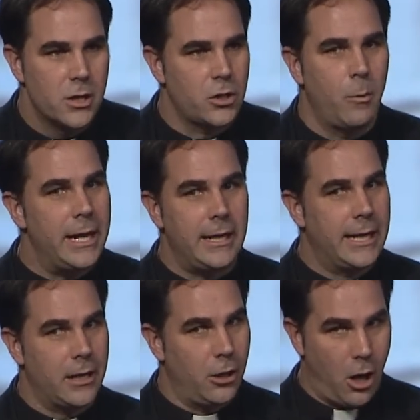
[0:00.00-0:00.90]
So we didn't
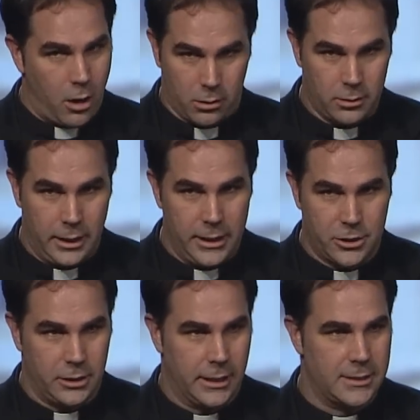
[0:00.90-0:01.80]
get along
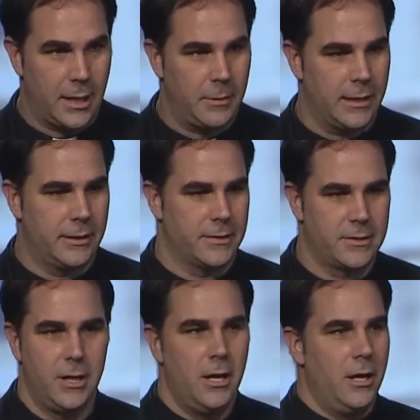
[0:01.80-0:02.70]
initially, because I'm like this